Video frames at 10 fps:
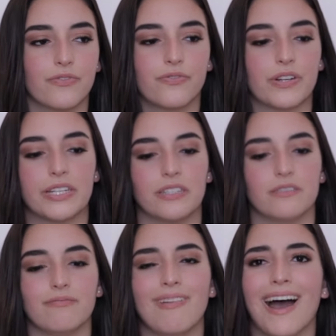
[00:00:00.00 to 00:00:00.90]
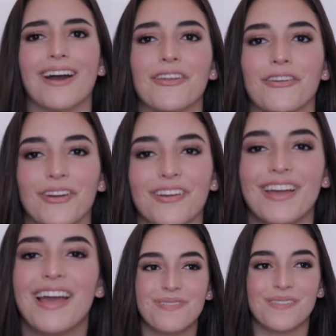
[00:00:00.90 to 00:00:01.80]
freaking, I don't know.
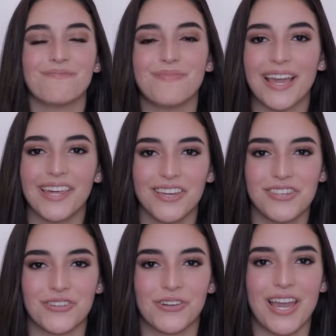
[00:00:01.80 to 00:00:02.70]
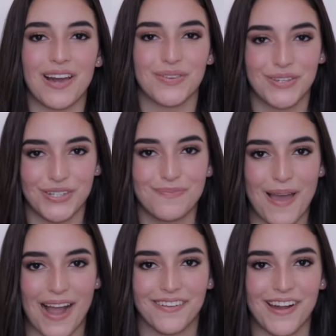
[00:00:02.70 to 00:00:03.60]
But making sure you have a good
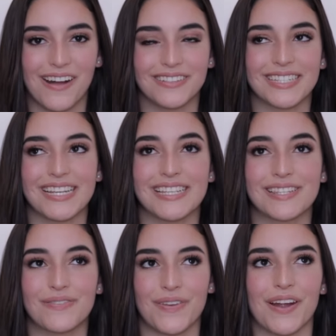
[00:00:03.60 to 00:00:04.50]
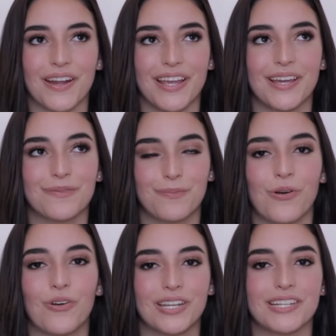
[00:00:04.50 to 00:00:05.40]
background is very
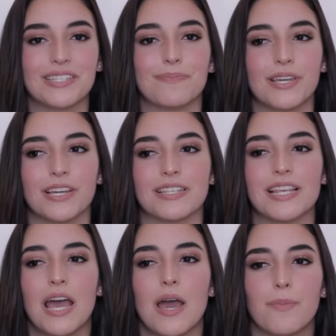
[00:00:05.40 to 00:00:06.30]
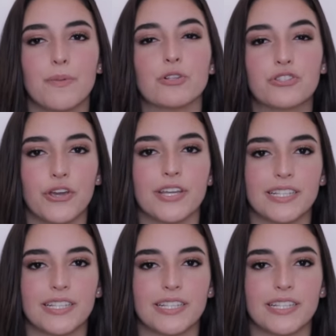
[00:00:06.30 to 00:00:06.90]
important because people don't